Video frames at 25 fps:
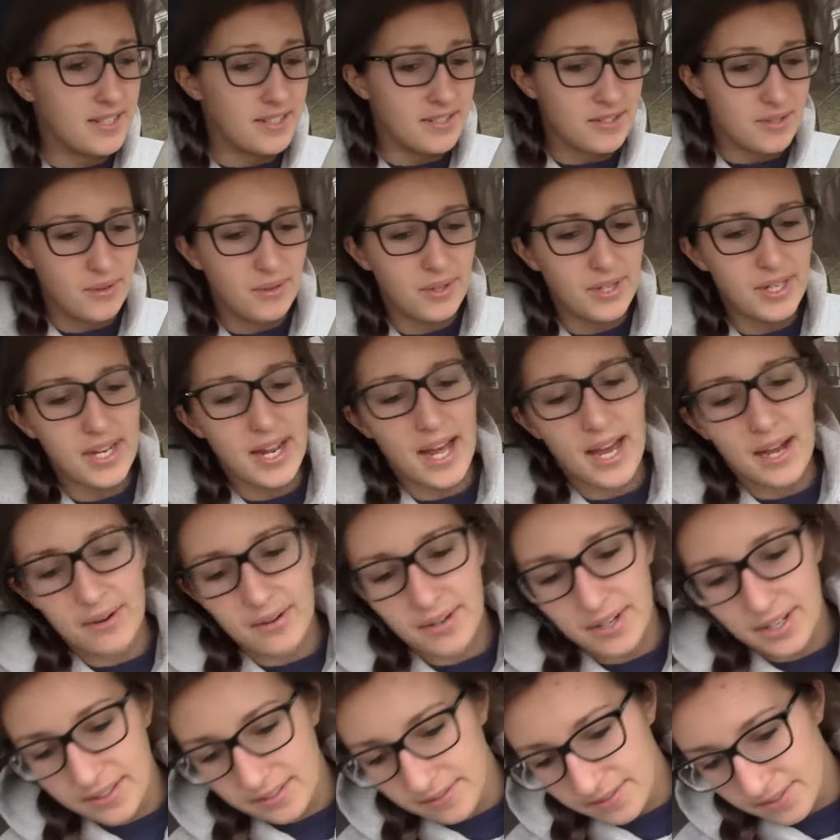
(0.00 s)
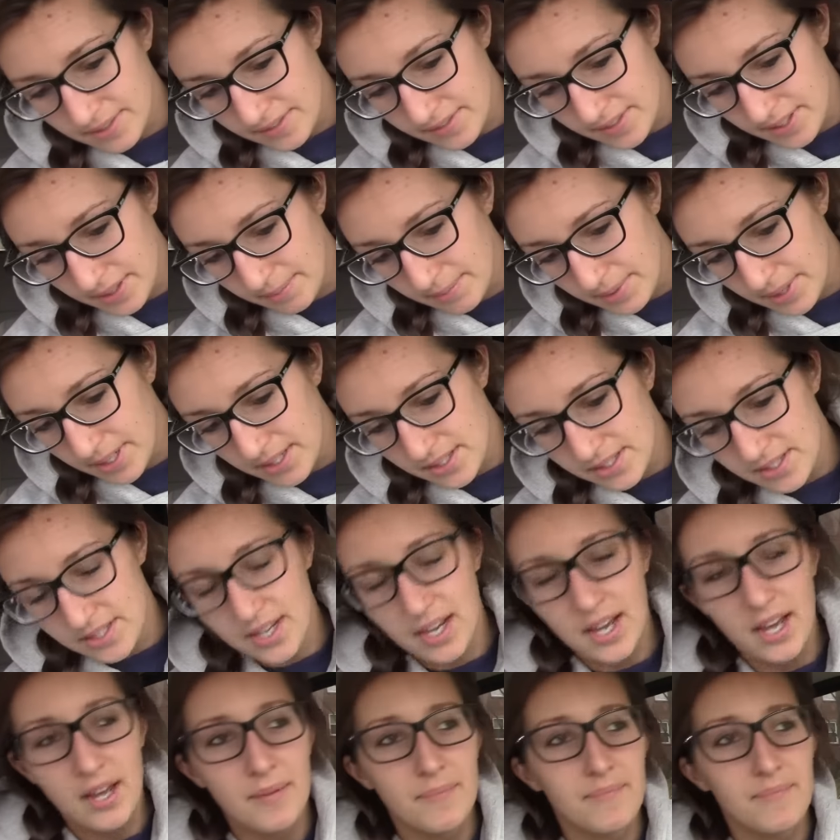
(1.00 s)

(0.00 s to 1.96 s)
It's only an hour and 15 minutes